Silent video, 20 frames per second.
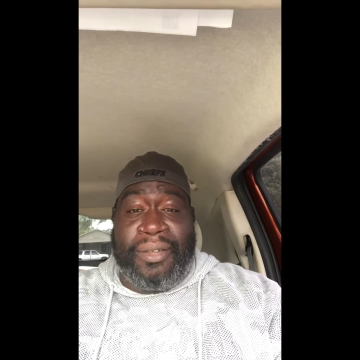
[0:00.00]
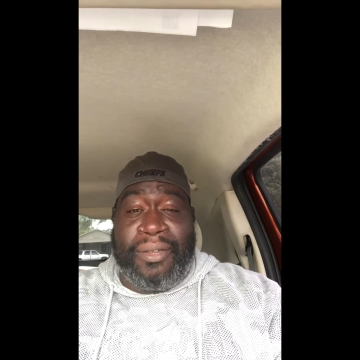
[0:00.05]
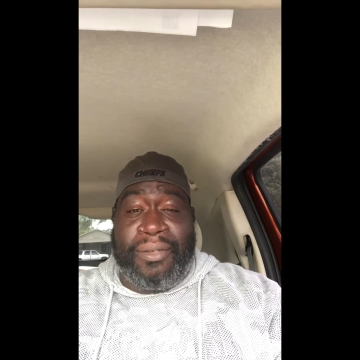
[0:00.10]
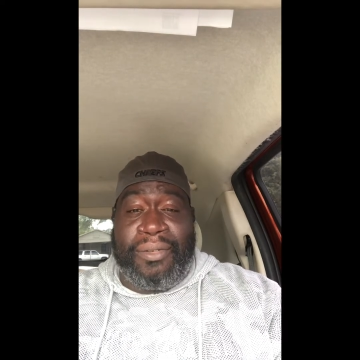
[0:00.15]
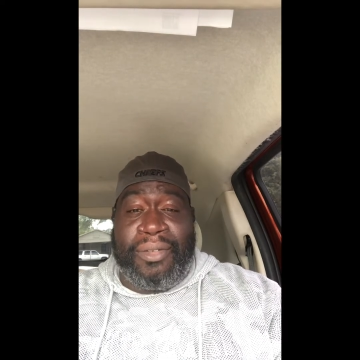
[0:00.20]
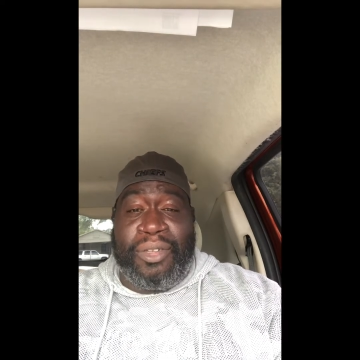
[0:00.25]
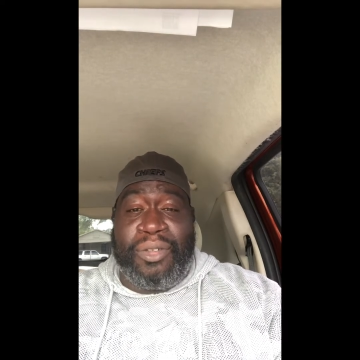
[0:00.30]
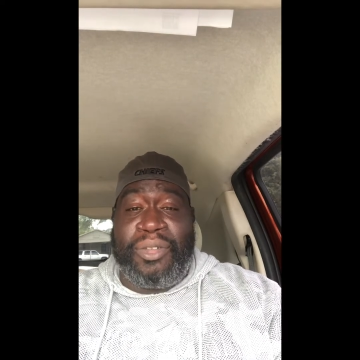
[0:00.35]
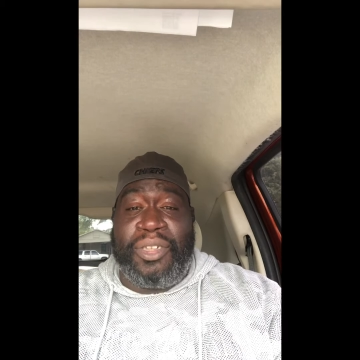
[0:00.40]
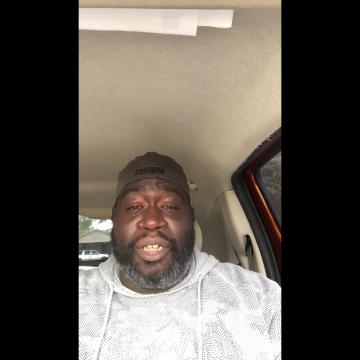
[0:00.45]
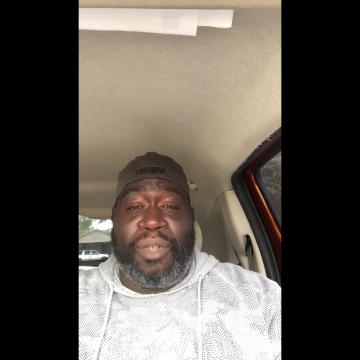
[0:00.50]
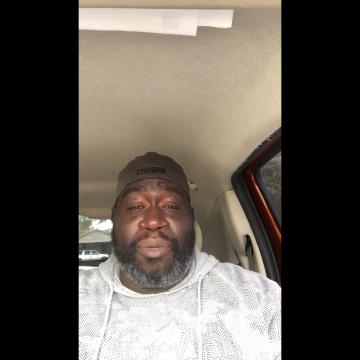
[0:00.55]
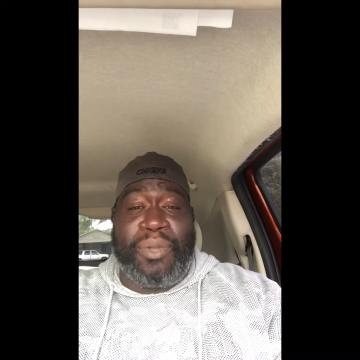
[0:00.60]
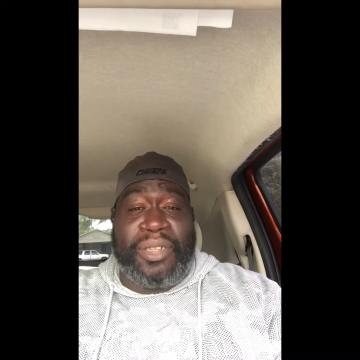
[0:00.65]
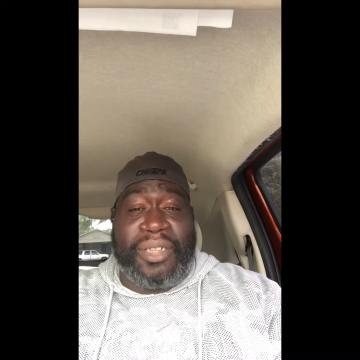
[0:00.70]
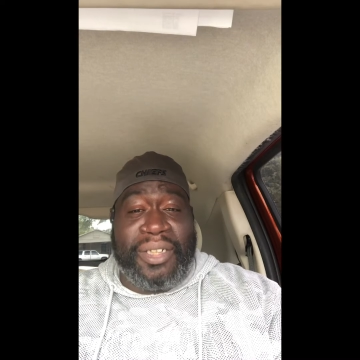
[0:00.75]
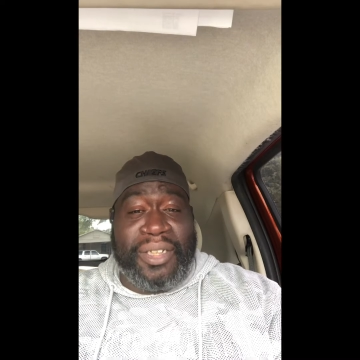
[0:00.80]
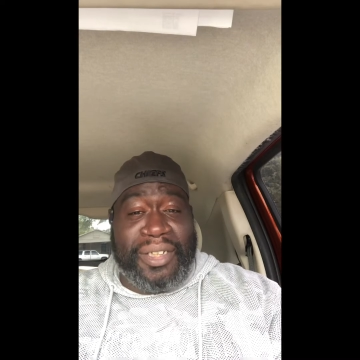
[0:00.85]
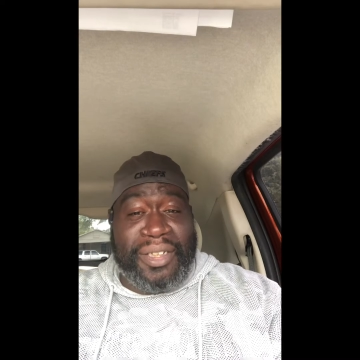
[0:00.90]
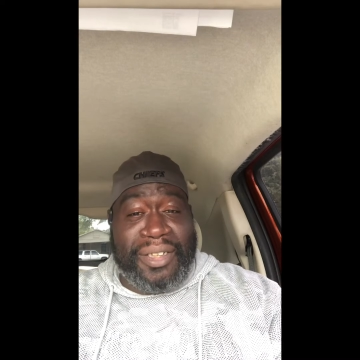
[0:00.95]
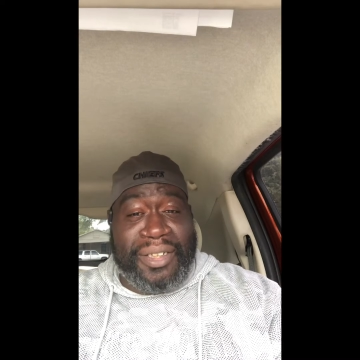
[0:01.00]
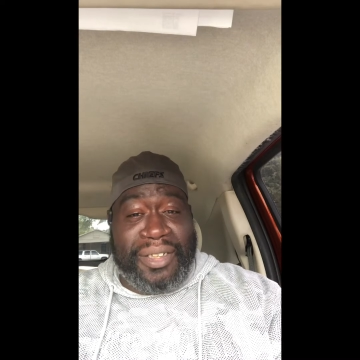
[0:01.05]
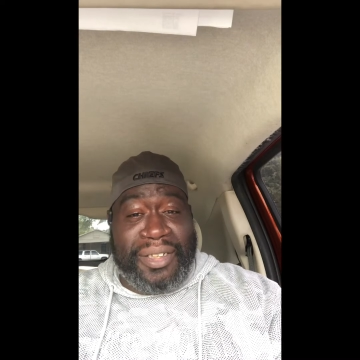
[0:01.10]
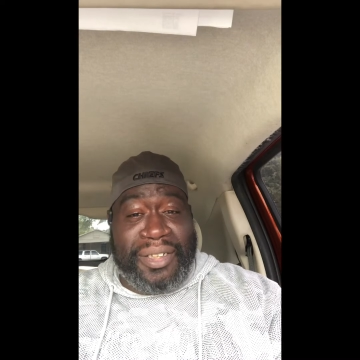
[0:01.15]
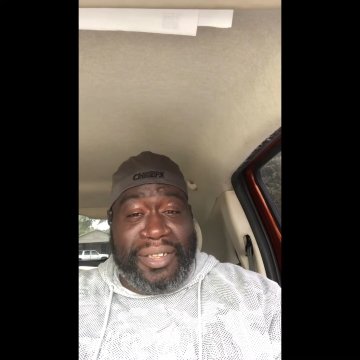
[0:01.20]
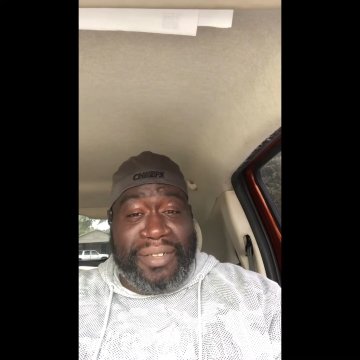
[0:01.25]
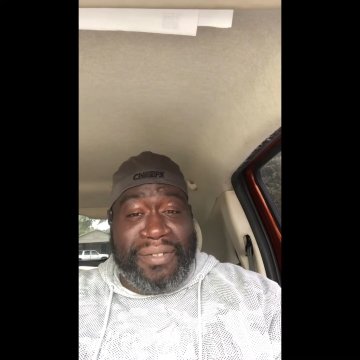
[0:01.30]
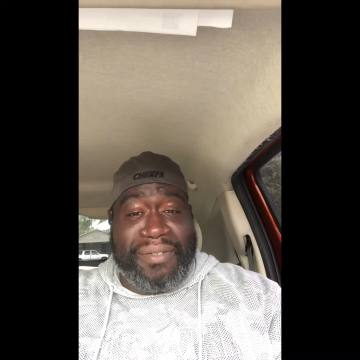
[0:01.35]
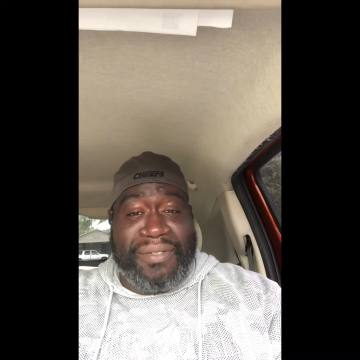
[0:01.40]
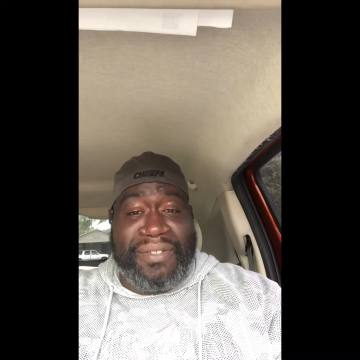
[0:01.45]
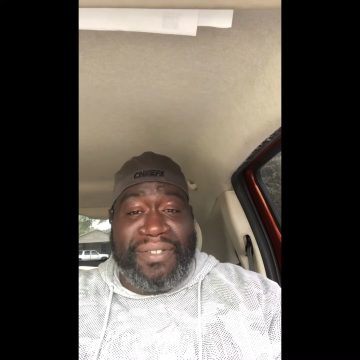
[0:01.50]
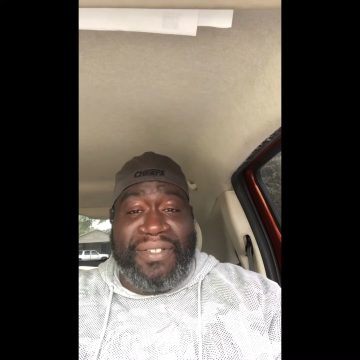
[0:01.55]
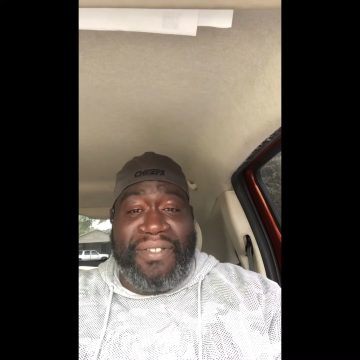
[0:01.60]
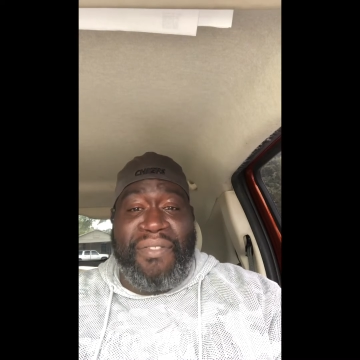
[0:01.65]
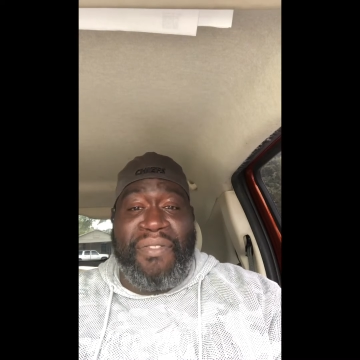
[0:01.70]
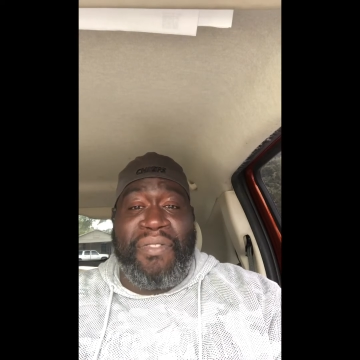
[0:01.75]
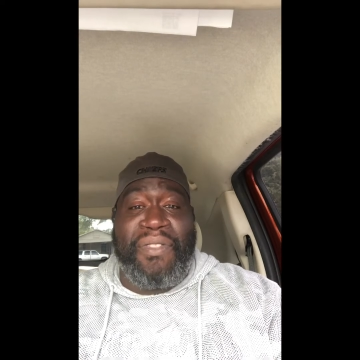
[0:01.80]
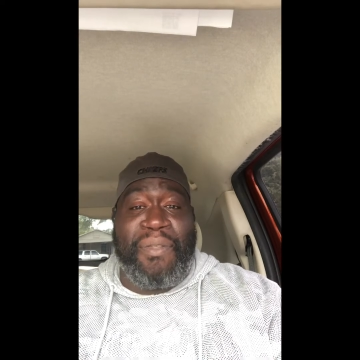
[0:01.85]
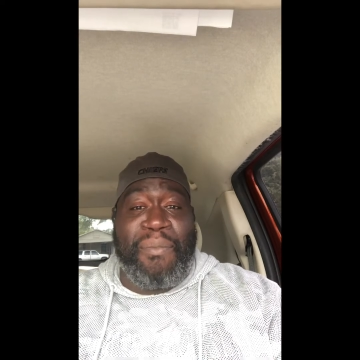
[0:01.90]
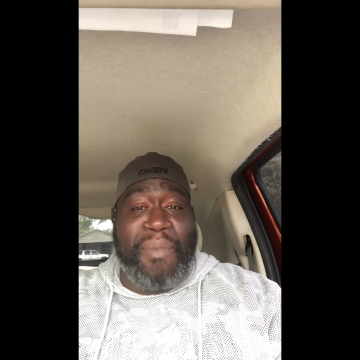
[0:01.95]
You deal with the good,
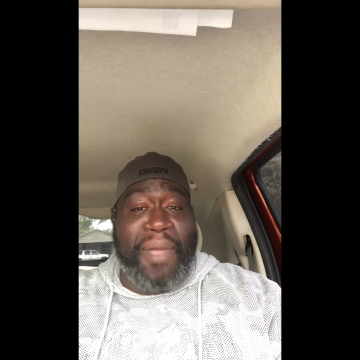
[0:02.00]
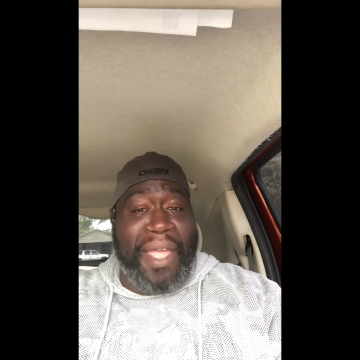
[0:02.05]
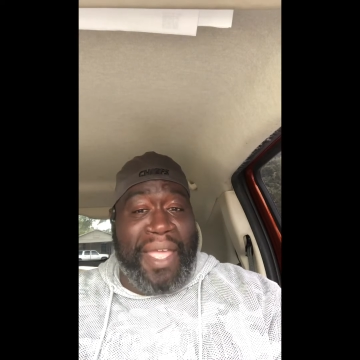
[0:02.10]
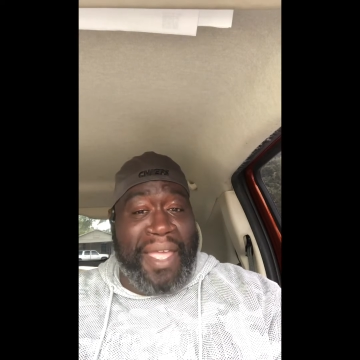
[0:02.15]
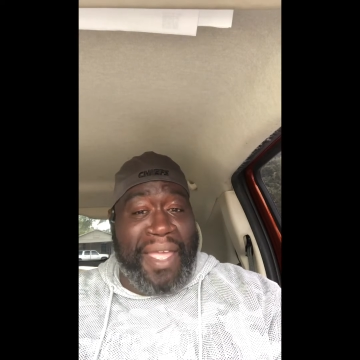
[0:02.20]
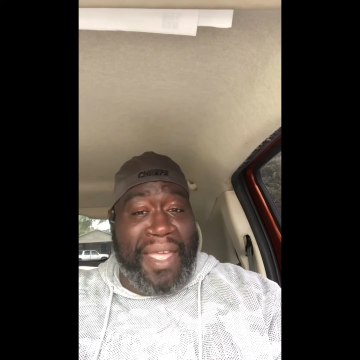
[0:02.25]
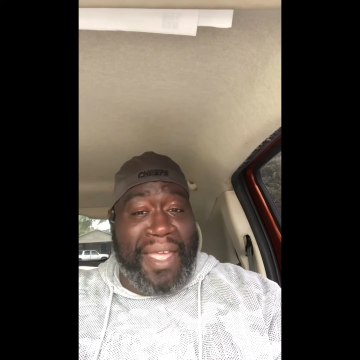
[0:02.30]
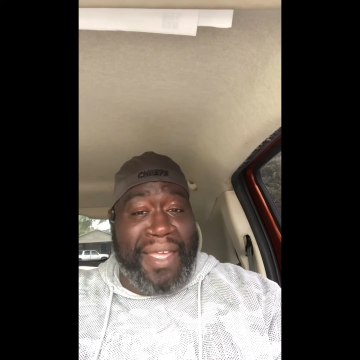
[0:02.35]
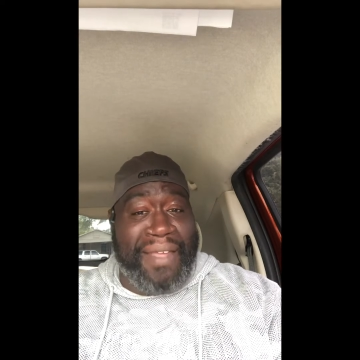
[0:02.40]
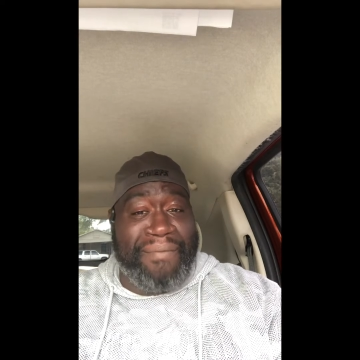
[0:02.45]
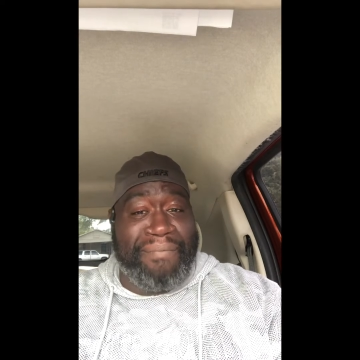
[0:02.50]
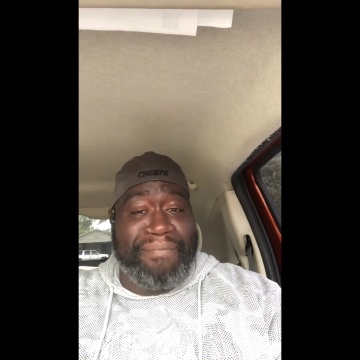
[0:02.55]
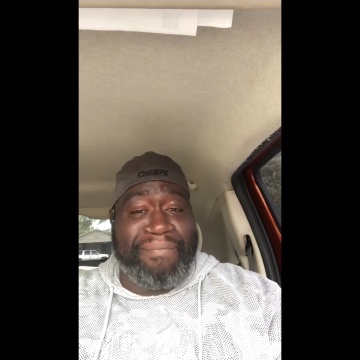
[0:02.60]
the bad,